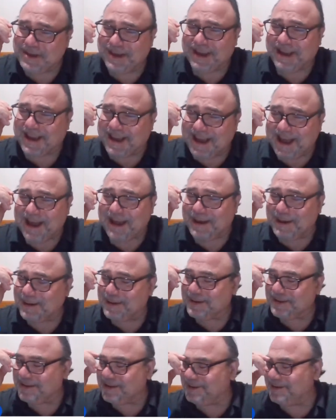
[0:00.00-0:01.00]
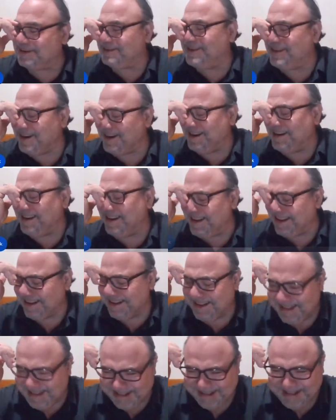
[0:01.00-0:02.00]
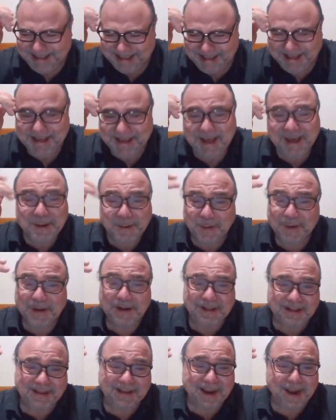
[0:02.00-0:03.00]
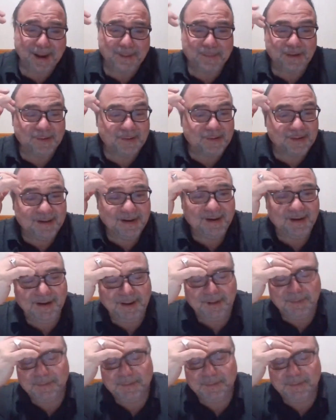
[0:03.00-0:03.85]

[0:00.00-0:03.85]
Chicago story. One of the times I was there